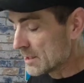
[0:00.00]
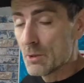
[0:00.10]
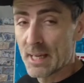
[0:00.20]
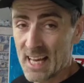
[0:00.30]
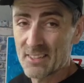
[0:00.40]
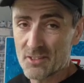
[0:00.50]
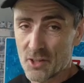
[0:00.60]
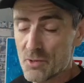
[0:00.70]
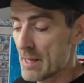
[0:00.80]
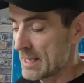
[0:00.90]
You can
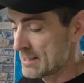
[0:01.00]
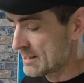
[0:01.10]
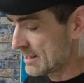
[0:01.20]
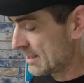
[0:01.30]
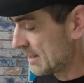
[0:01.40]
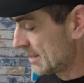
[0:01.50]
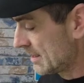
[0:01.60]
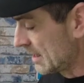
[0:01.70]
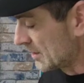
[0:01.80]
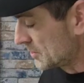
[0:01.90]
do this,
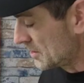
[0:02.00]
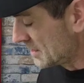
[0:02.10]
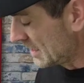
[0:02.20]
as you've